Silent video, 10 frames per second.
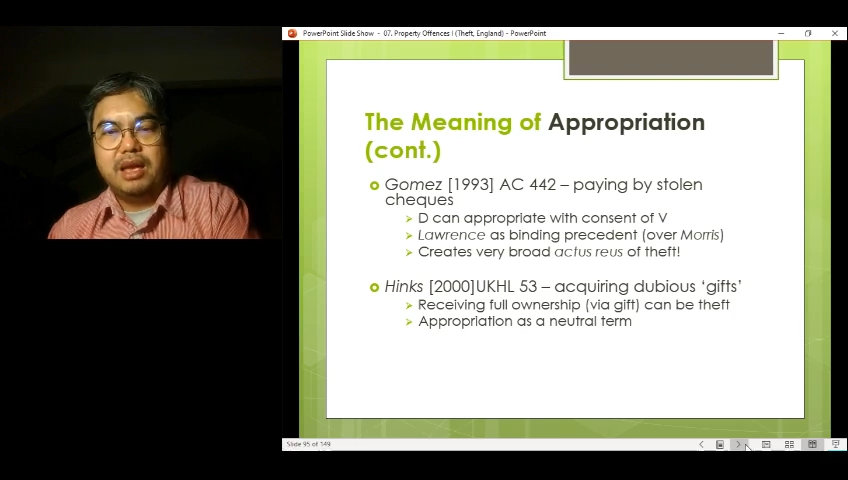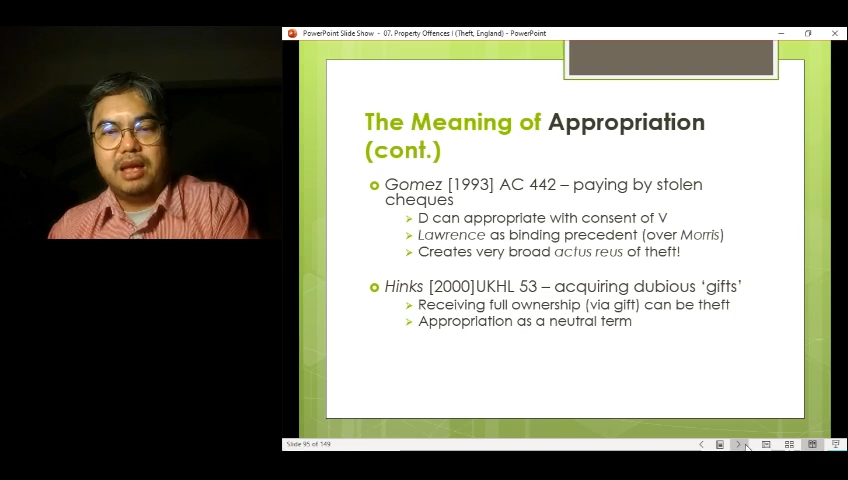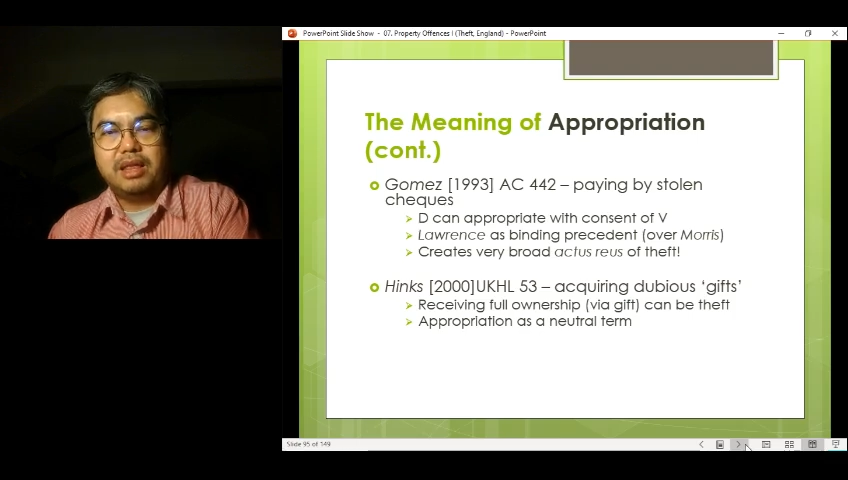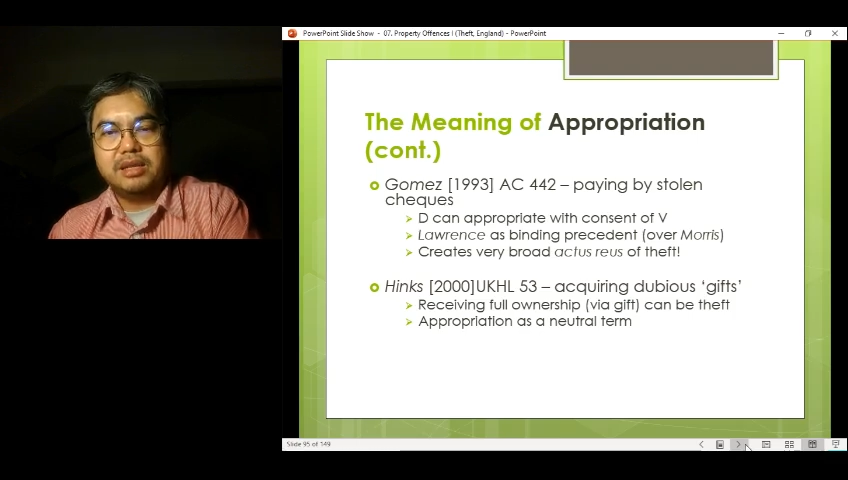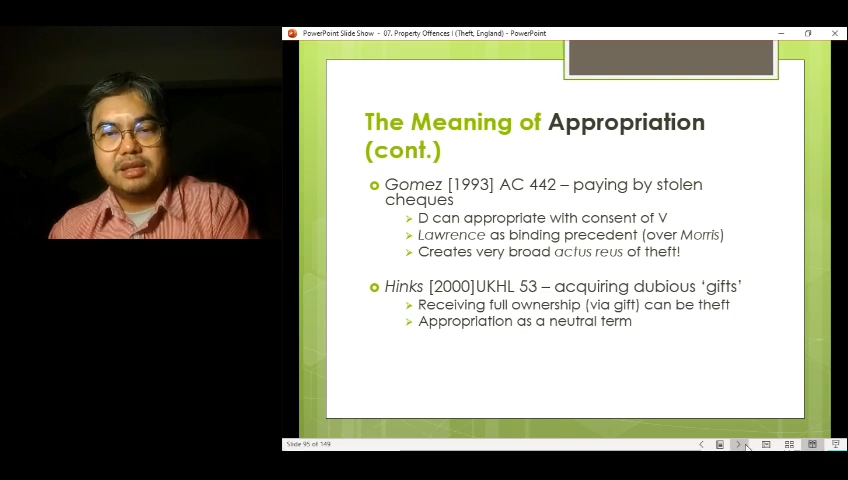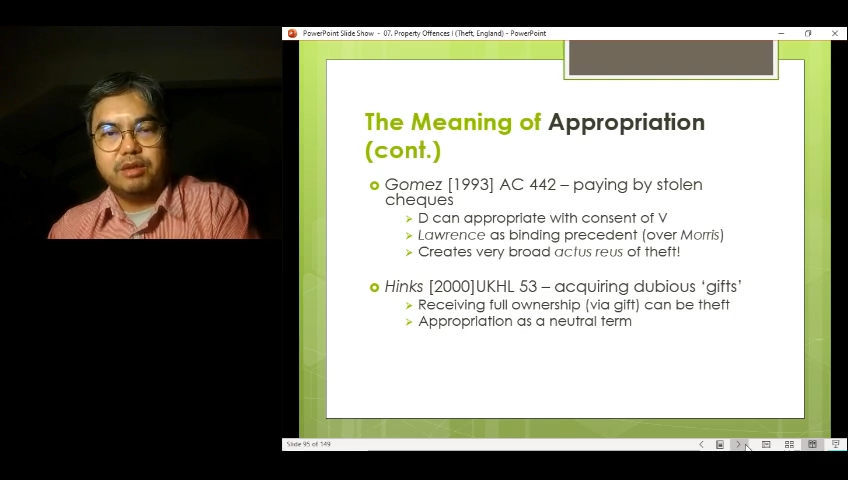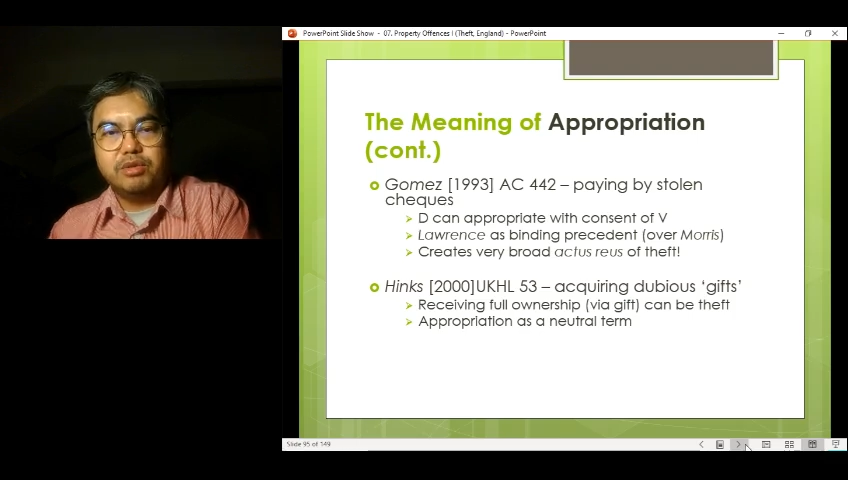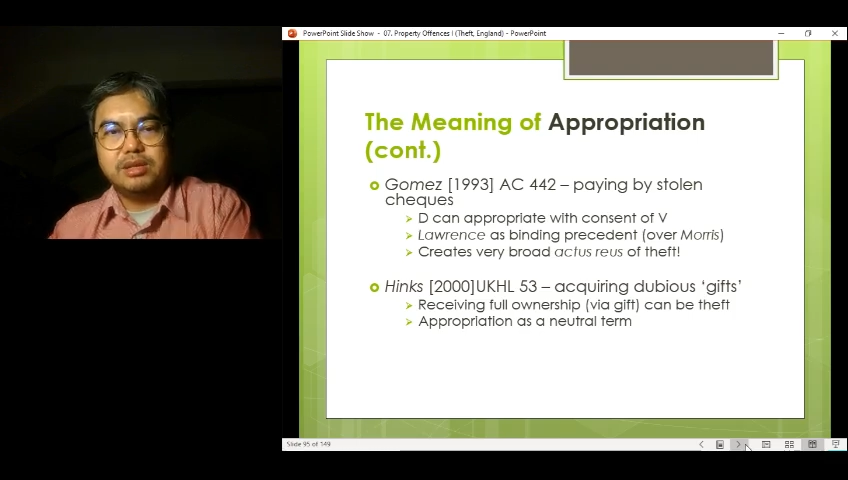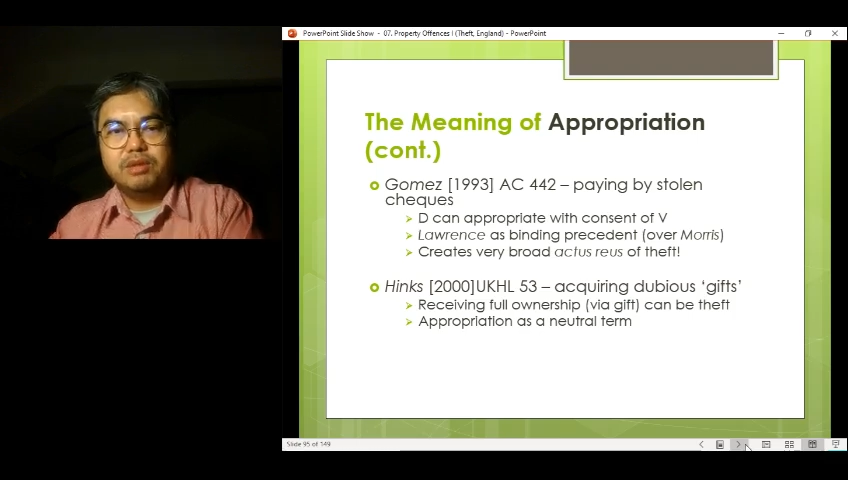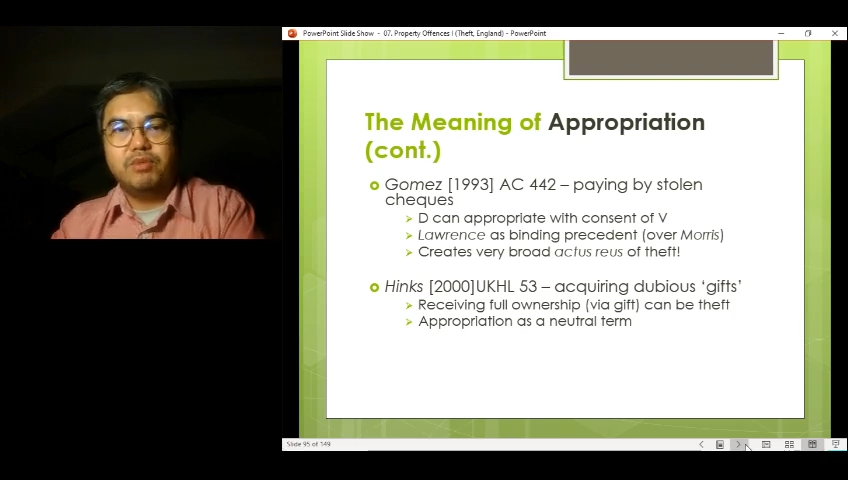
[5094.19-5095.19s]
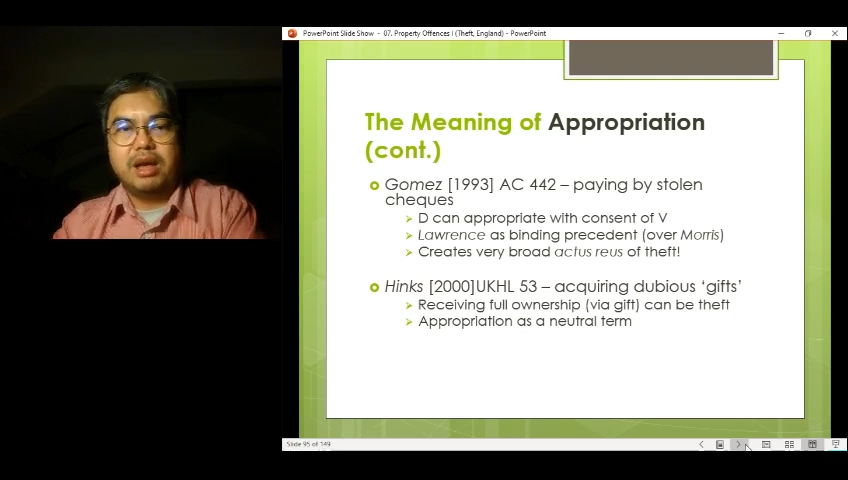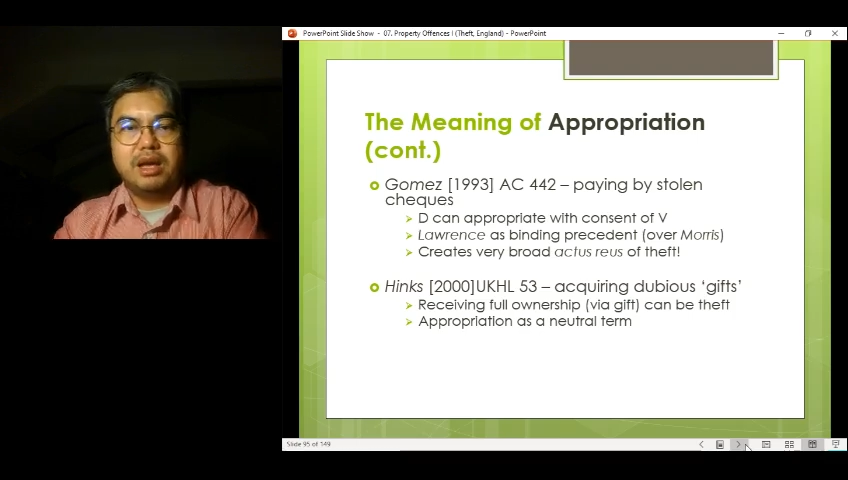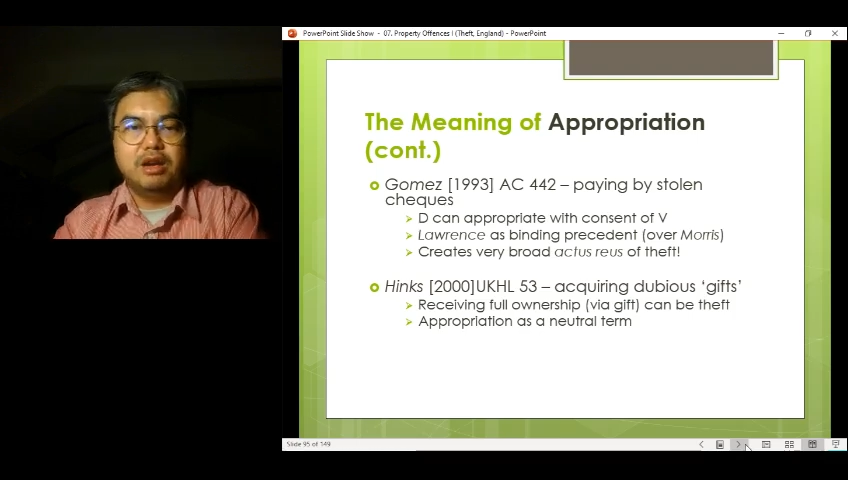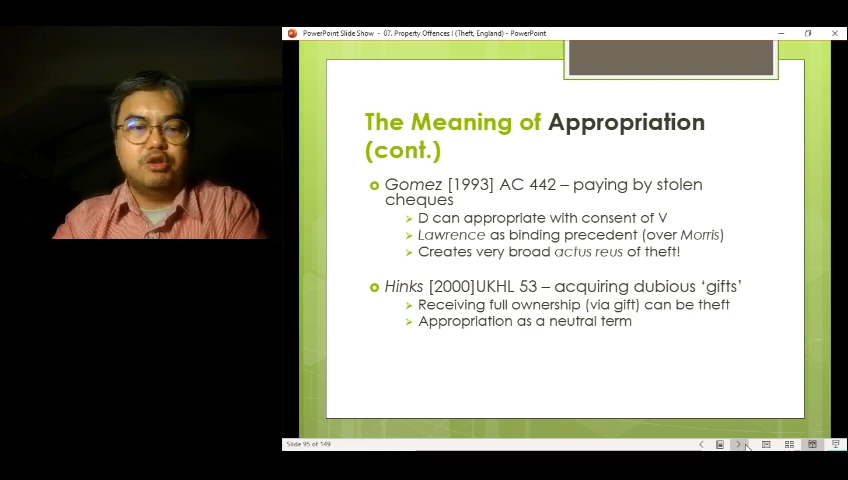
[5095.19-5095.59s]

And that's the reason why I